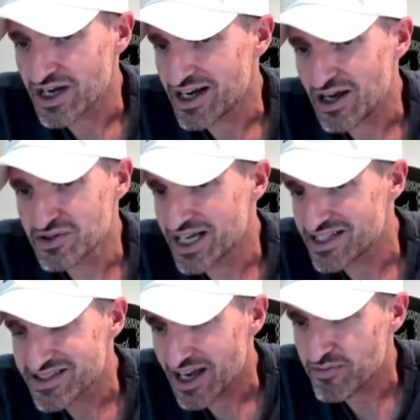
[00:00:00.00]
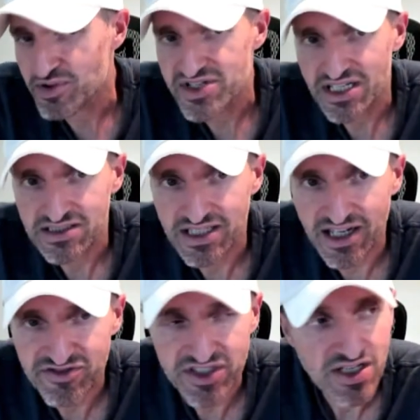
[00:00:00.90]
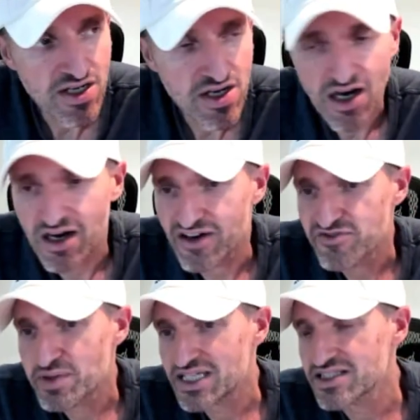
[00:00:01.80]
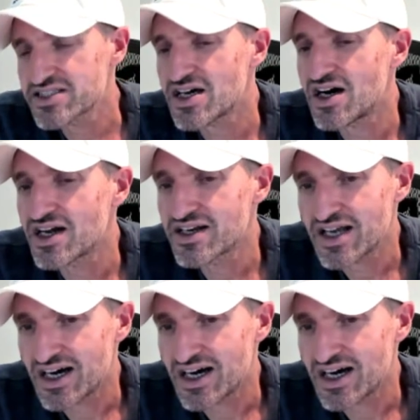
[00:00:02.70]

I only had ten percent left of Peloton.